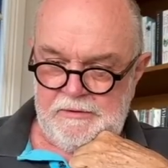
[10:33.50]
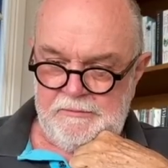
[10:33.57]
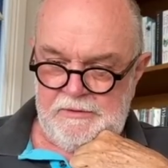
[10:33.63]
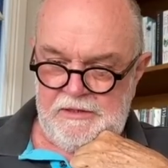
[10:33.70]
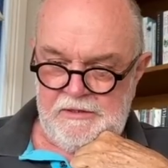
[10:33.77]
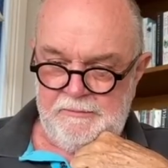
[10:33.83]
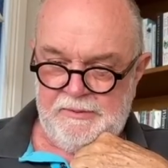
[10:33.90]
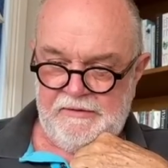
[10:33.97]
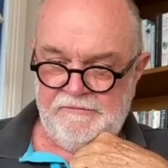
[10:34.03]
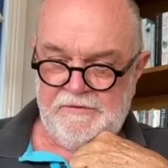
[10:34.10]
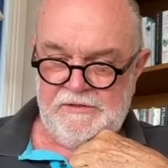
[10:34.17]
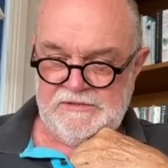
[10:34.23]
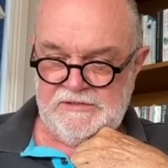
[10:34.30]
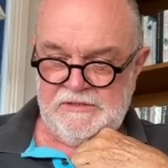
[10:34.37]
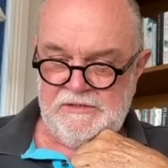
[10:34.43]
and
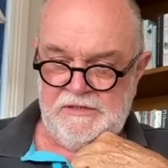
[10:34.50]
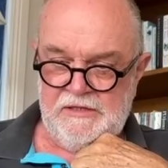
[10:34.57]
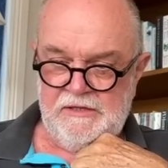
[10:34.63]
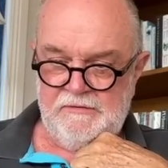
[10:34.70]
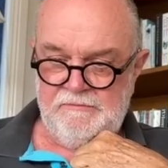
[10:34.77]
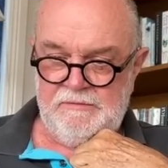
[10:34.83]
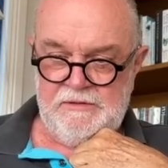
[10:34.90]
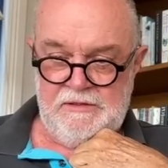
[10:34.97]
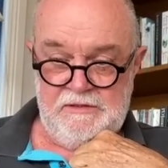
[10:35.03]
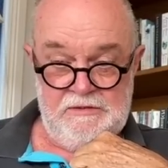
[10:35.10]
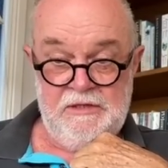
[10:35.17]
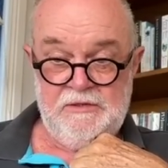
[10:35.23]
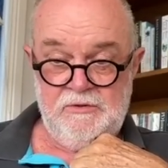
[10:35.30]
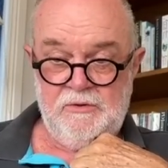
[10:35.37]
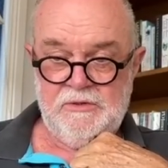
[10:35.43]
Puffin, that's it. Yeah,
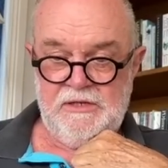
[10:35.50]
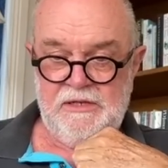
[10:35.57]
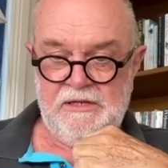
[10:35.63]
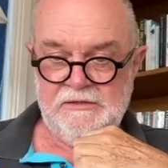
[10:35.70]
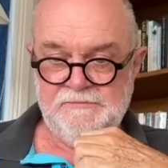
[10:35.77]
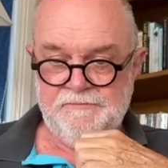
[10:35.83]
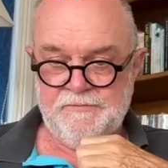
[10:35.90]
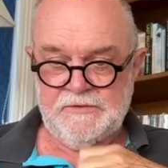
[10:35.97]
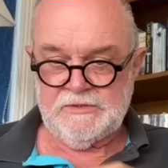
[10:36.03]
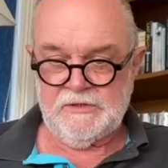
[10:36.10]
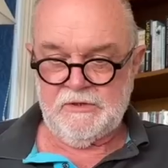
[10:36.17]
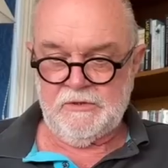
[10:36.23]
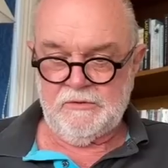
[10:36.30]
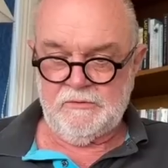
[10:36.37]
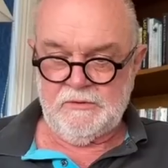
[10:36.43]
he called in here.
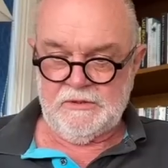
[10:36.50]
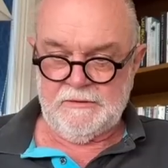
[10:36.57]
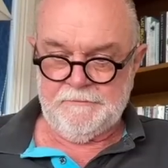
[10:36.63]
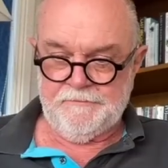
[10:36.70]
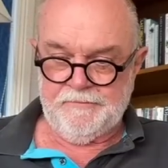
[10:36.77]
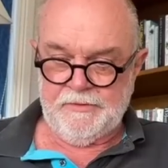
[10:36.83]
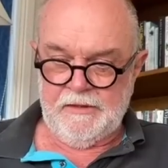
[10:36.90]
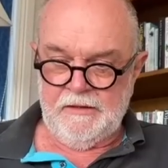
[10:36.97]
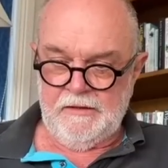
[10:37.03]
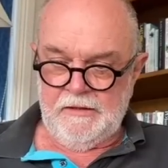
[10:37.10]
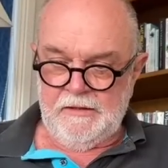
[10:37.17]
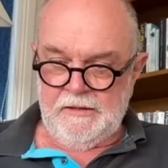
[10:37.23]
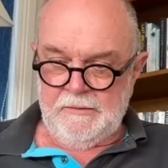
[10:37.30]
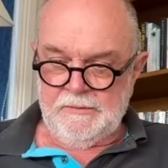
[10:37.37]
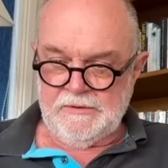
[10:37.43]
So
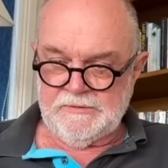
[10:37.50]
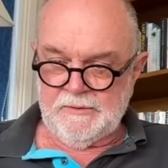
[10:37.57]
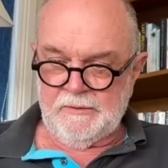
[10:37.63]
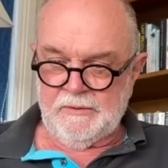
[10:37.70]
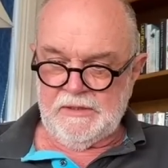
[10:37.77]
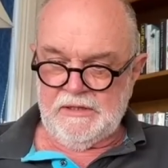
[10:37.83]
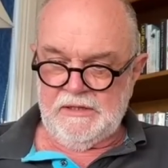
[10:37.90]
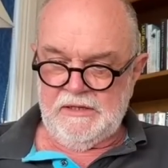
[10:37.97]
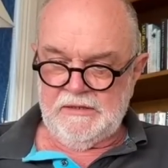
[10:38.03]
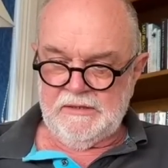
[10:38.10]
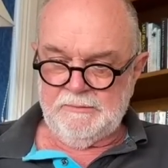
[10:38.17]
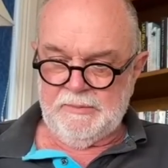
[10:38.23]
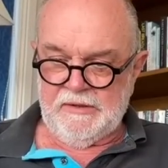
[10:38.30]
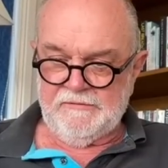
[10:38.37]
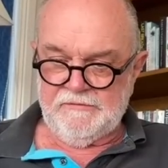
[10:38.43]
please wait, why Ian
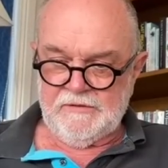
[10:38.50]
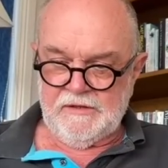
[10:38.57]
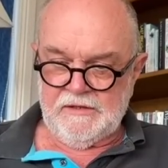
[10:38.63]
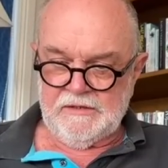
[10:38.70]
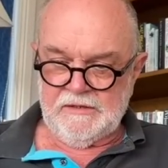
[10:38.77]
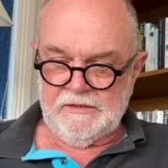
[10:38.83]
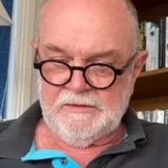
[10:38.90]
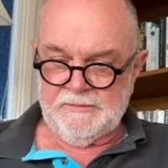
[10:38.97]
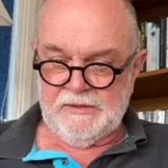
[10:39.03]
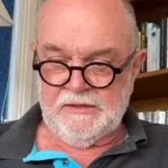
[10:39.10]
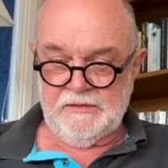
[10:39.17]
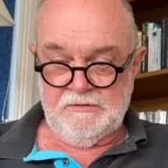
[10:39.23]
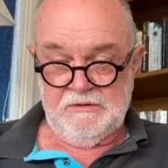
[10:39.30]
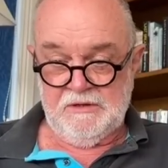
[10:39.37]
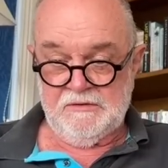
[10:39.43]
and Puffin aren't
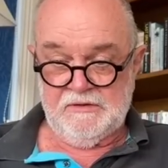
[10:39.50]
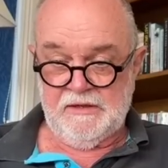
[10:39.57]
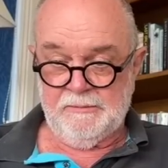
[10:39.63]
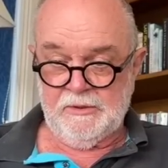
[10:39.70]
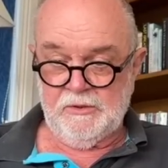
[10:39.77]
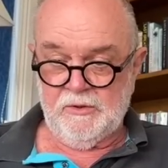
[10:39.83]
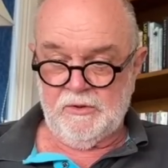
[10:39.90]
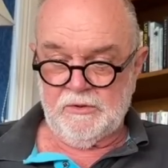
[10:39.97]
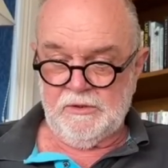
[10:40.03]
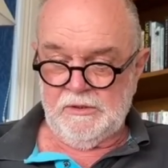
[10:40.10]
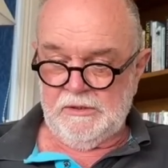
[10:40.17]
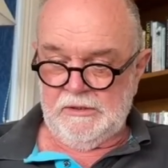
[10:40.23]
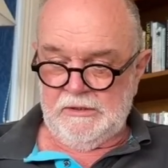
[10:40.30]
going to, yeah, they come and gone.